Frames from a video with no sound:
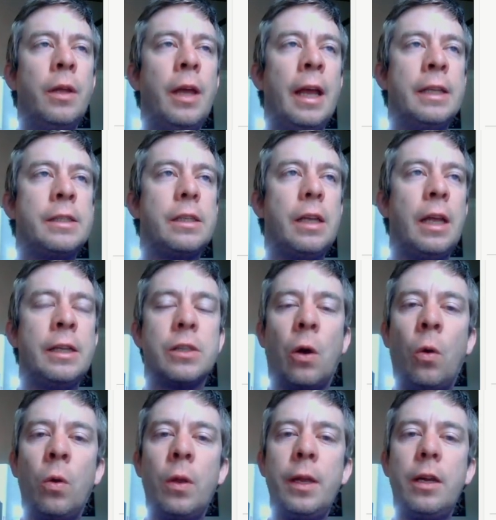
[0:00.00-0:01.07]
It's, it's
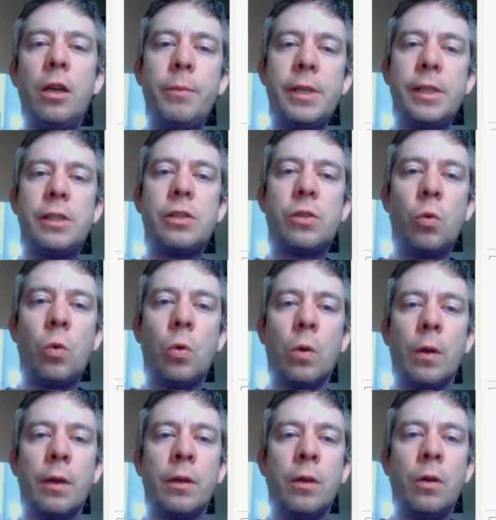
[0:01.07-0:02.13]
only going to be
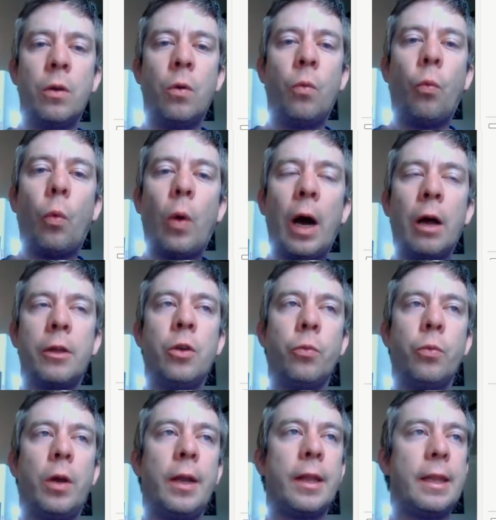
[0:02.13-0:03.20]
stored while you're
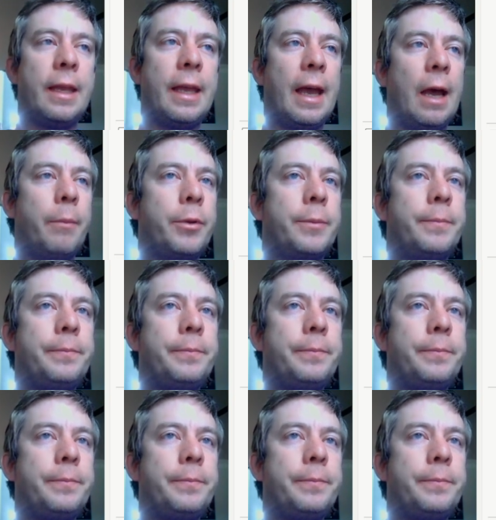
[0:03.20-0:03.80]
running the app.